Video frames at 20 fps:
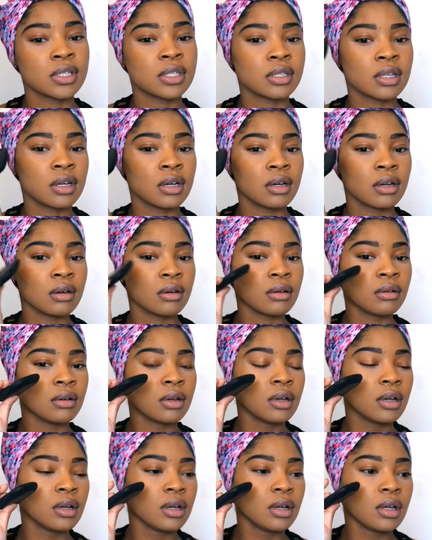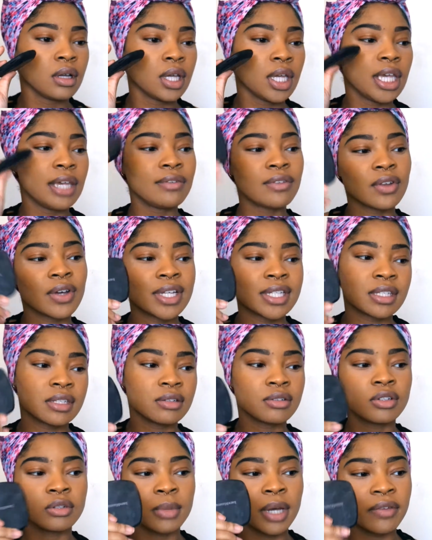So even though I
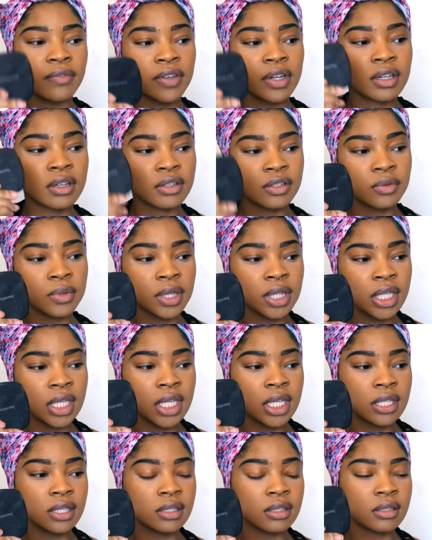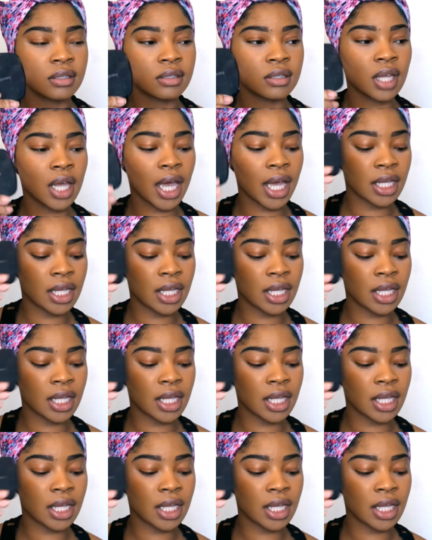still do my videos with this,